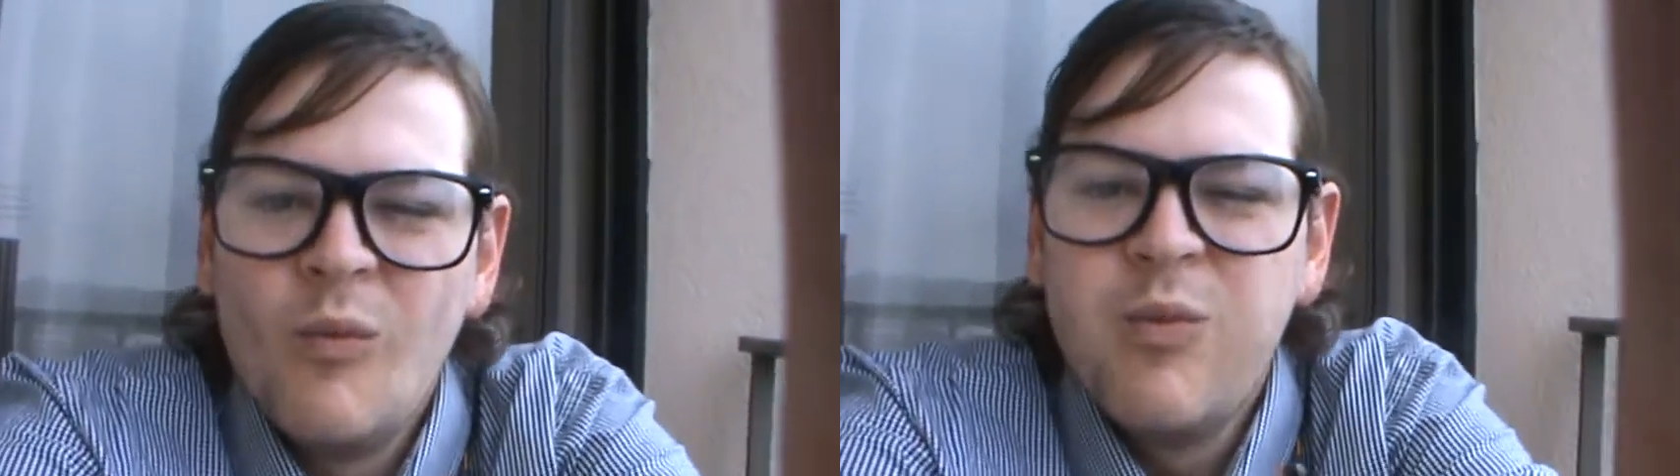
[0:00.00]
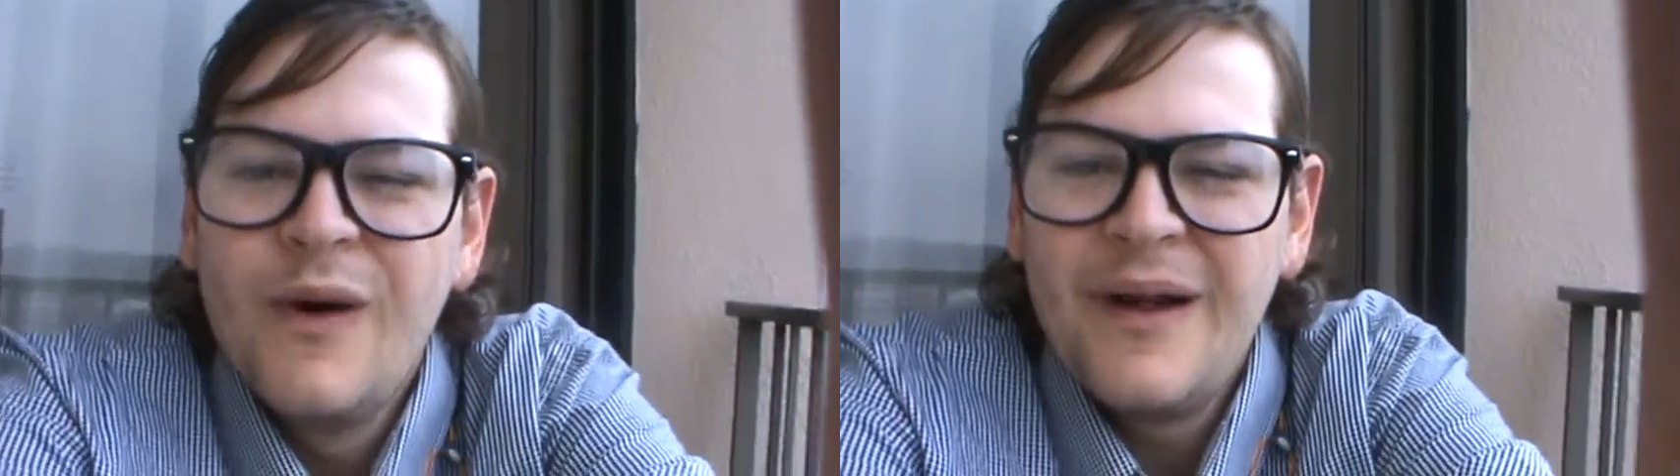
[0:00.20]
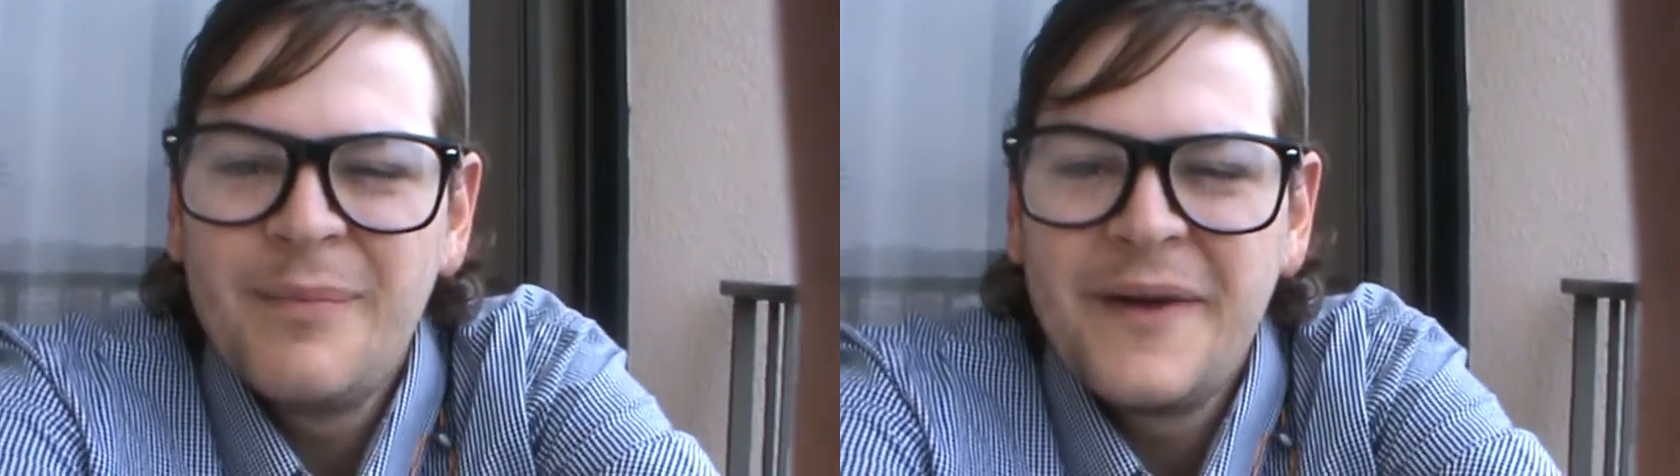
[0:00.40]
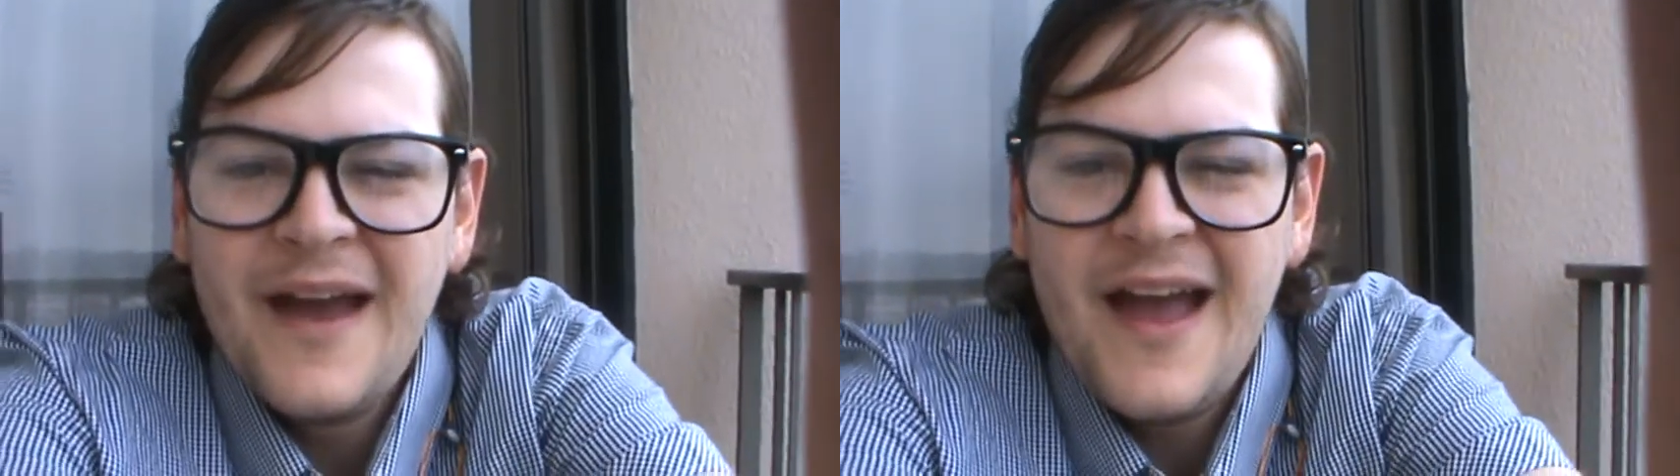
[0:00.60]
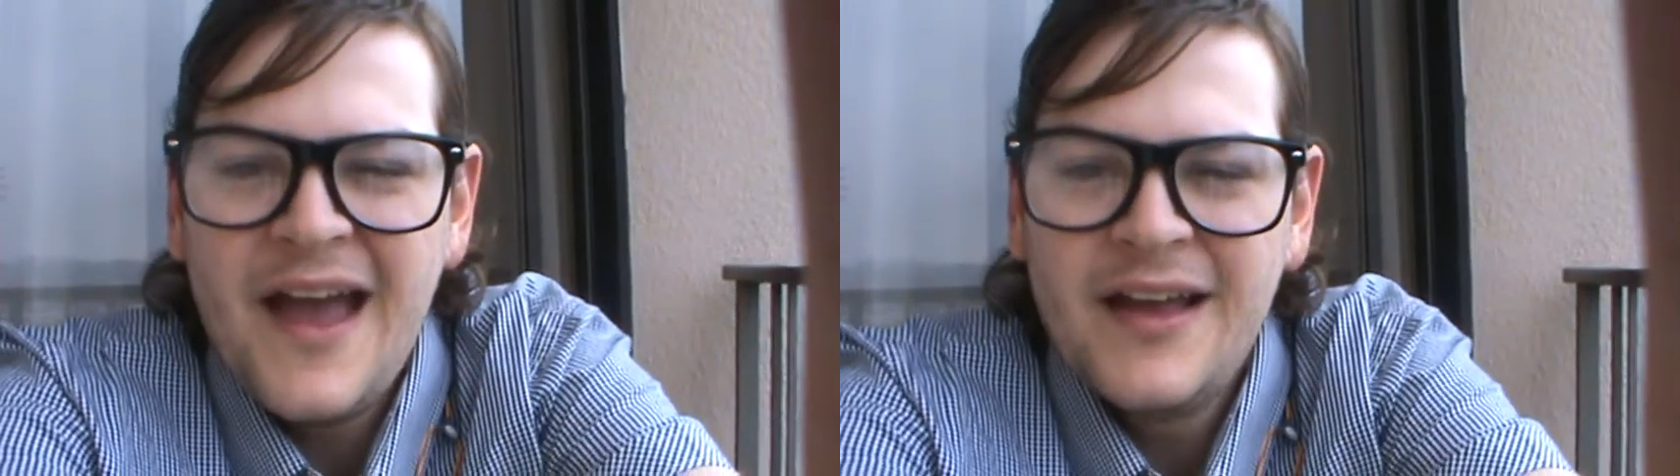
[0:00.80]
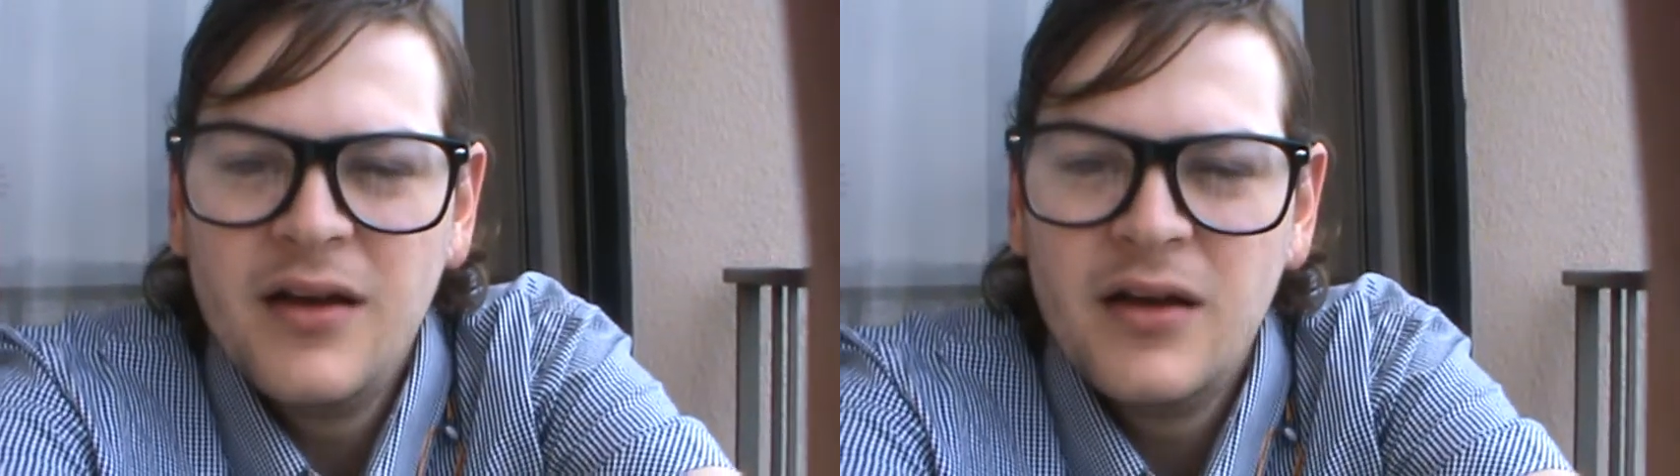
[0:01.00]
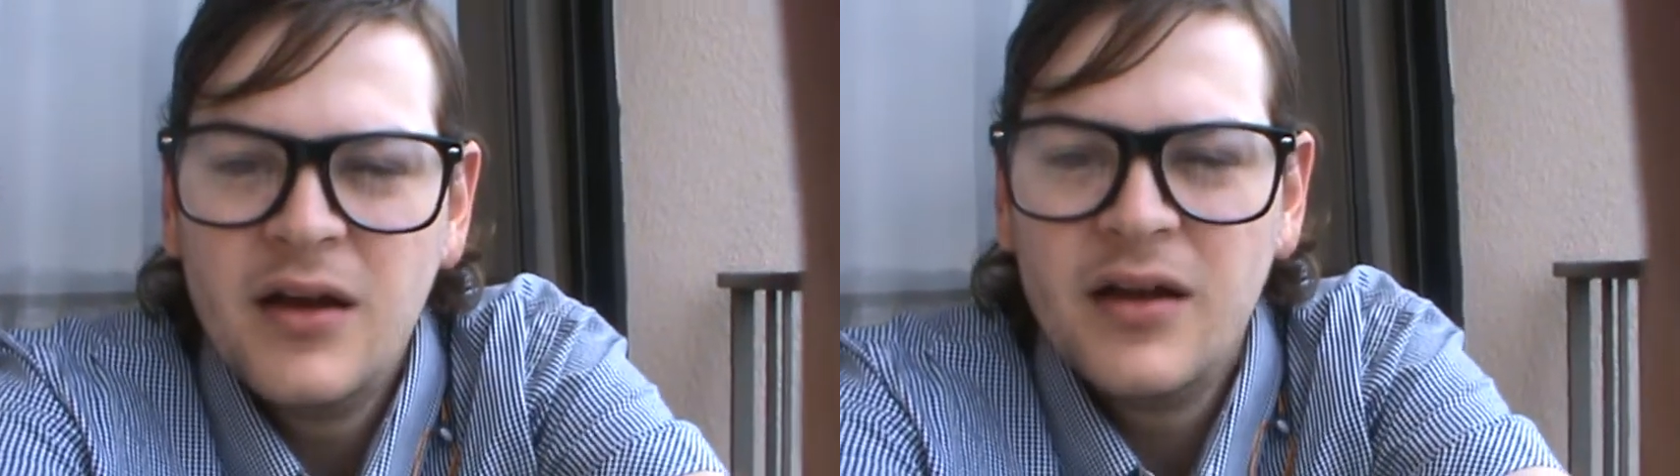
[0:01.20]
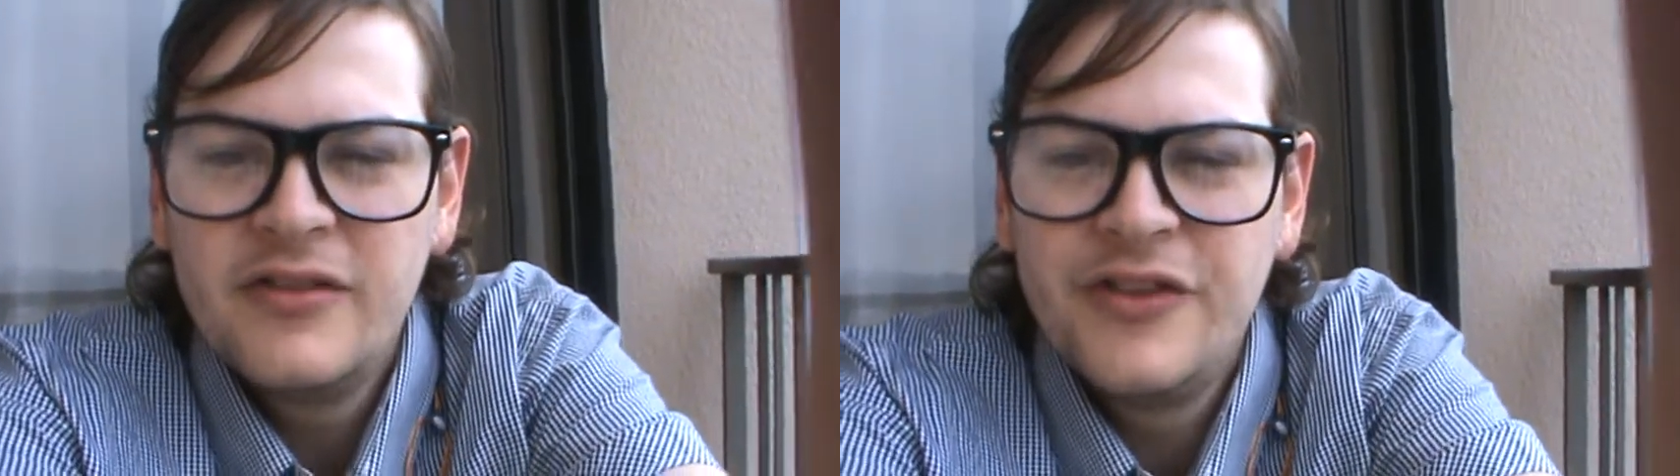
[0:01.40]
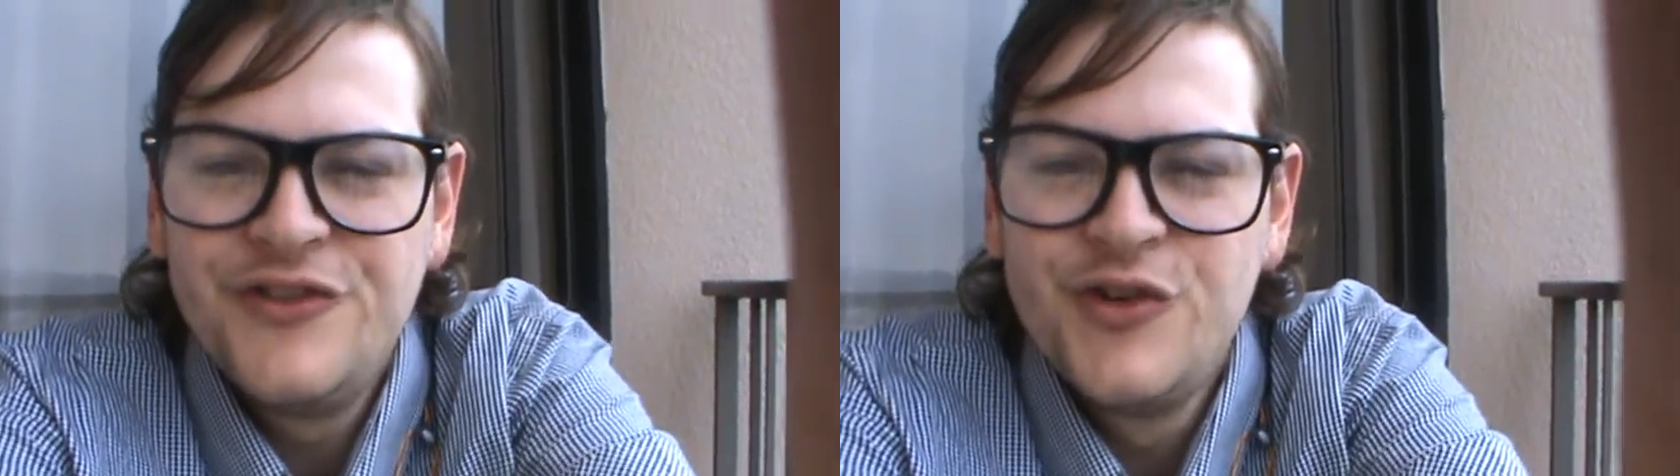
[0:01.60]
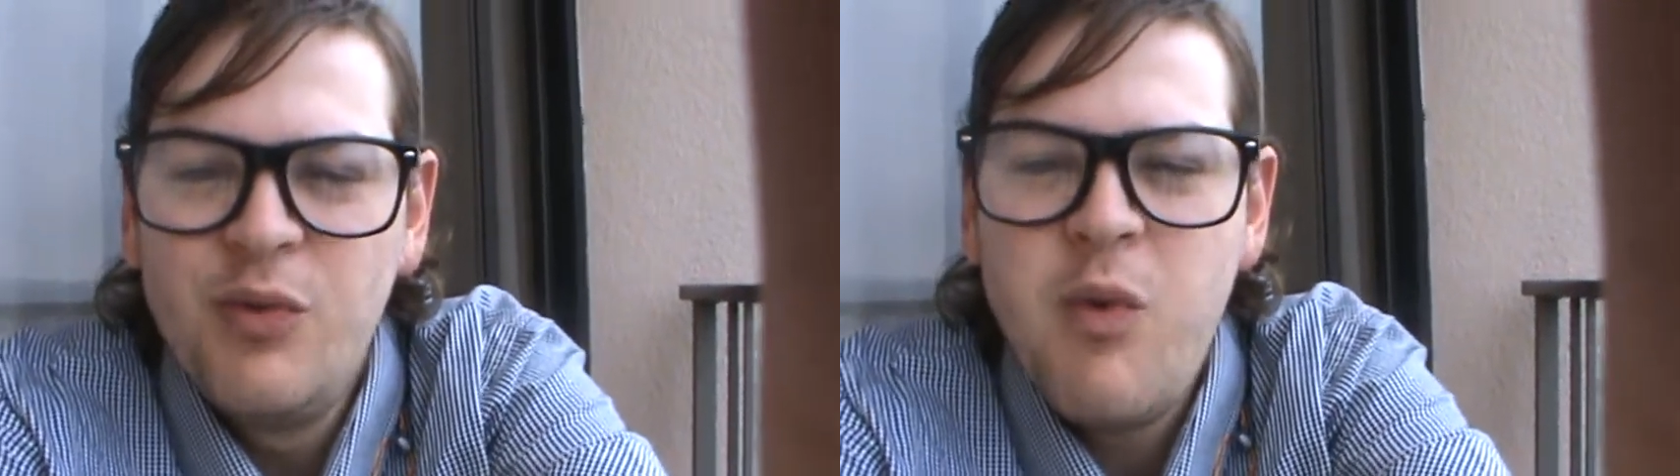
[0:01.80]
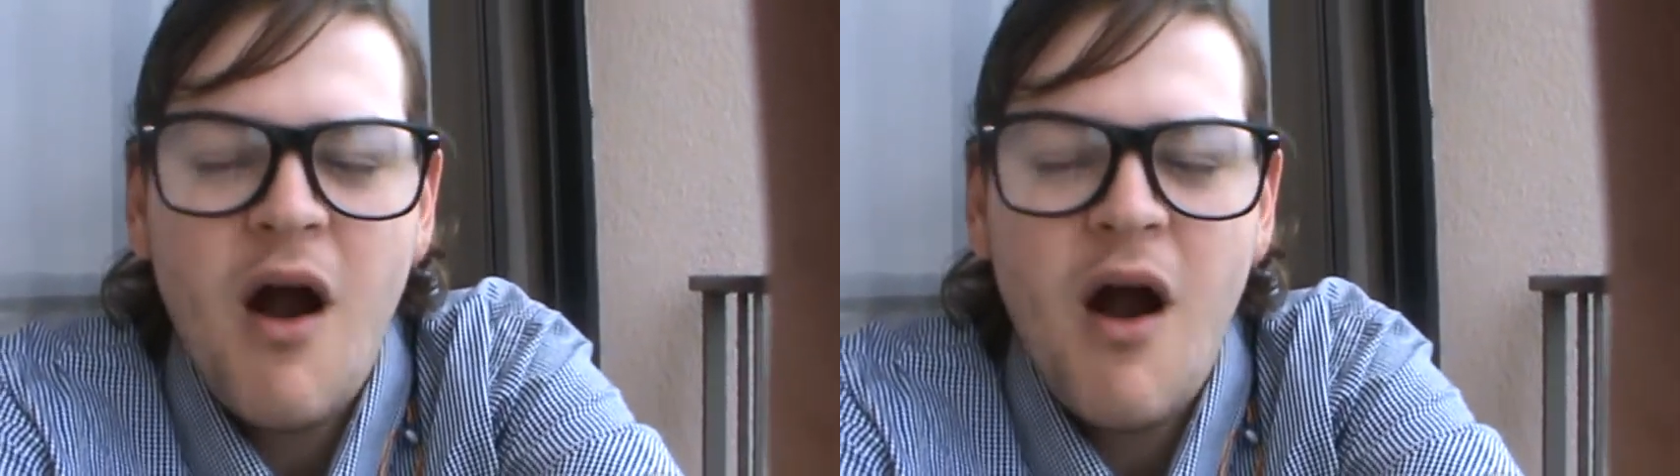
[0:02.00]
What up, gang? It's the Truth